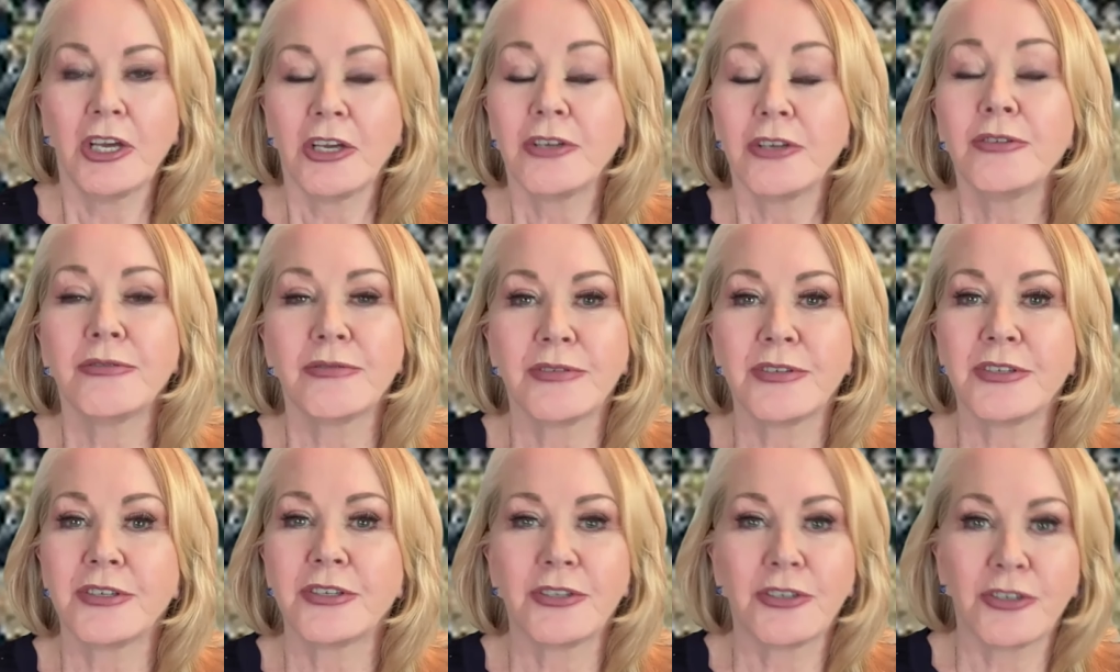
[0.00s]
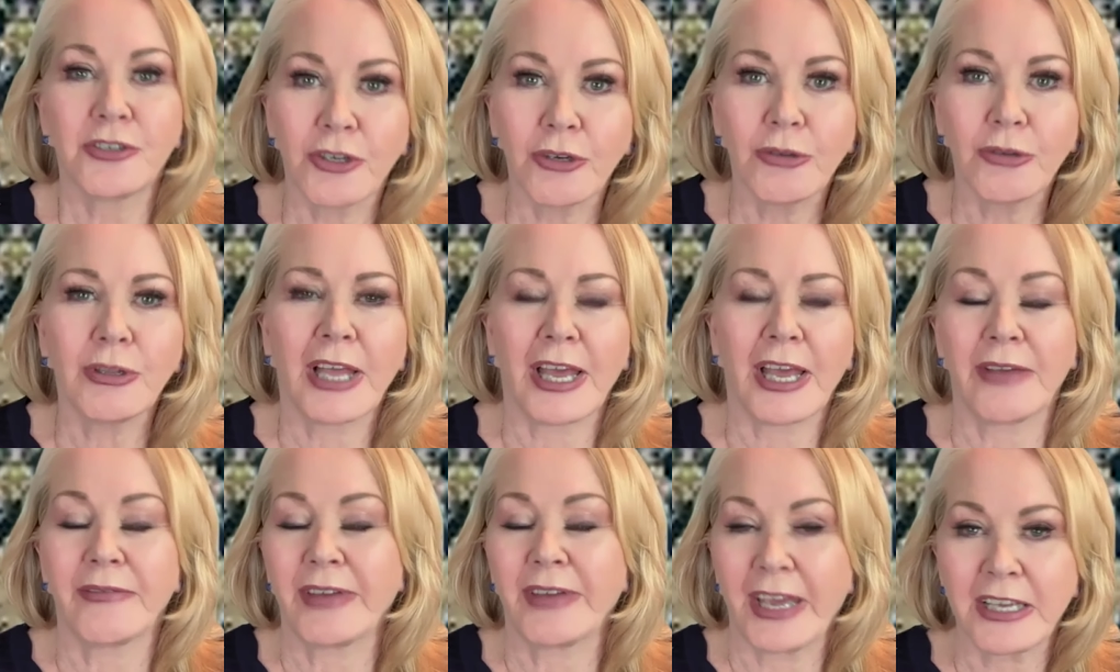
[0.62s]
you still
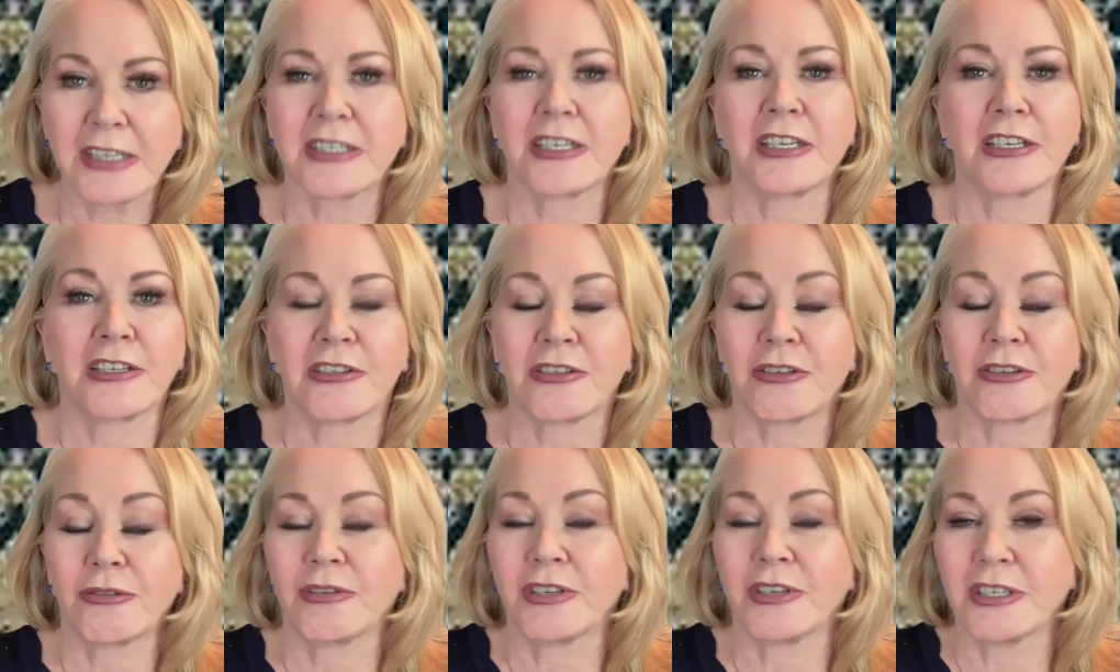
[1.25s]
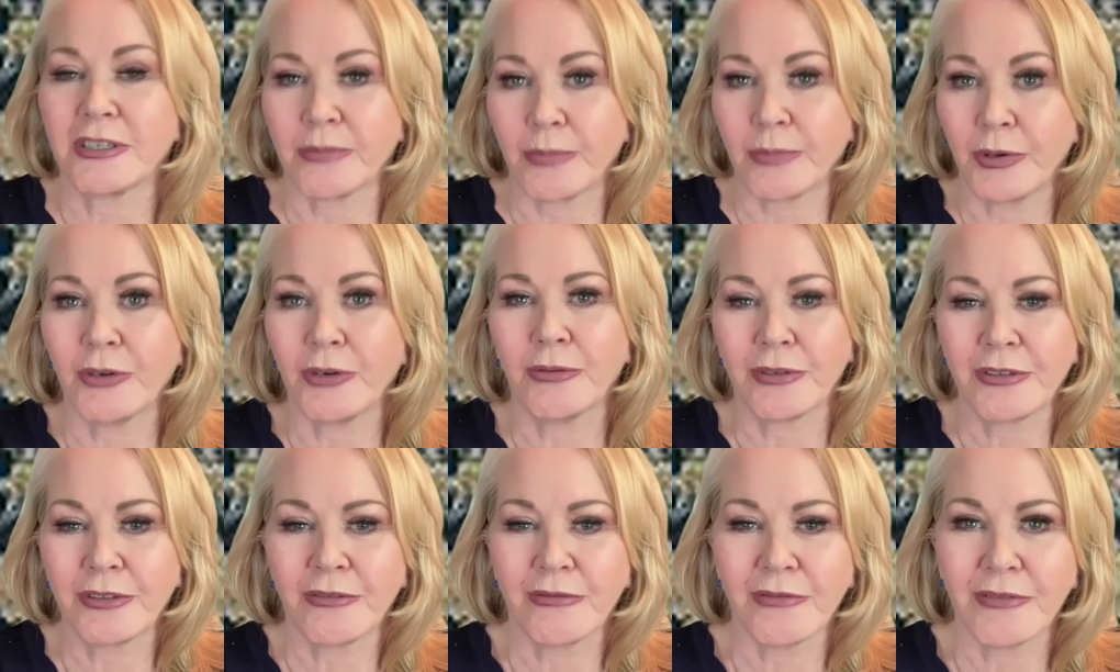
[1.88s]
have access to his
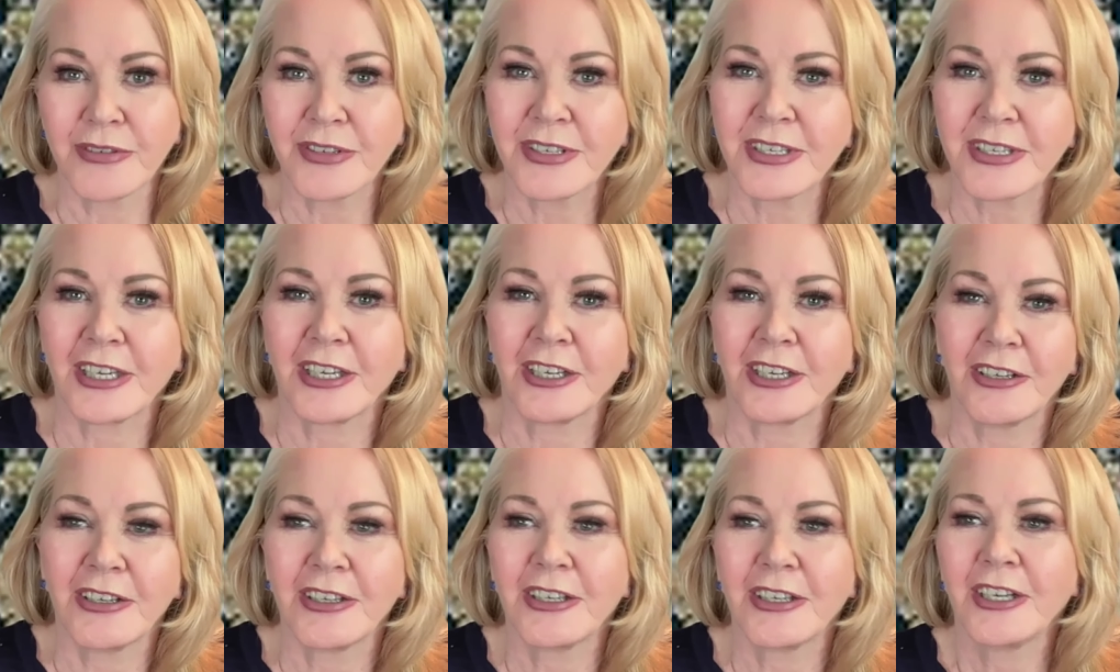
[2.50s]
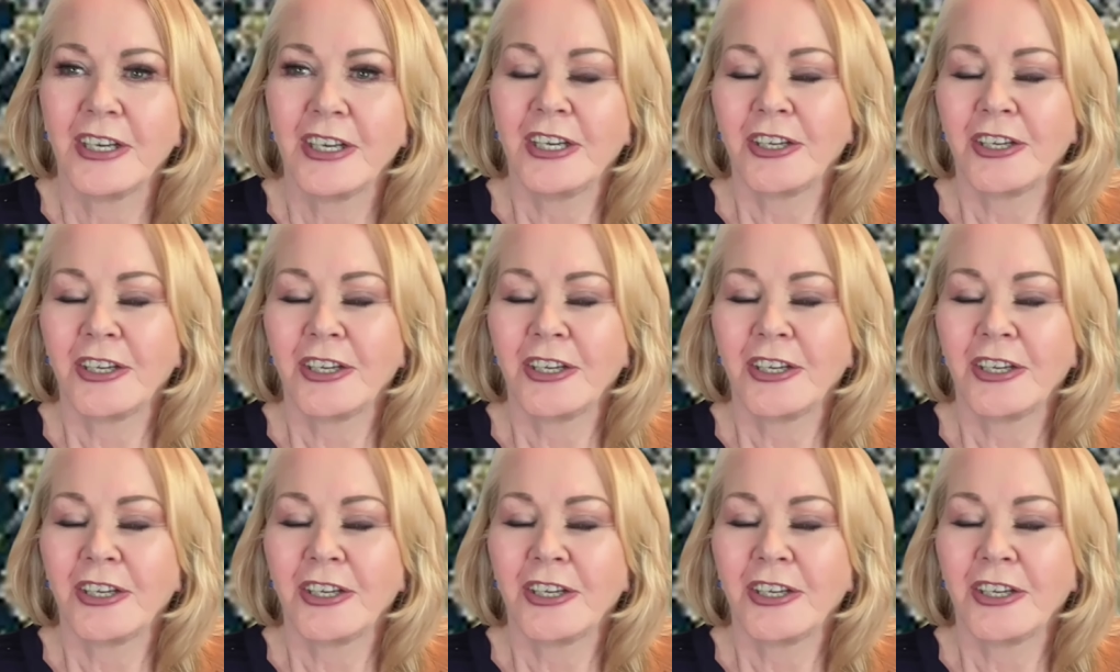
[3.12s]
portals. And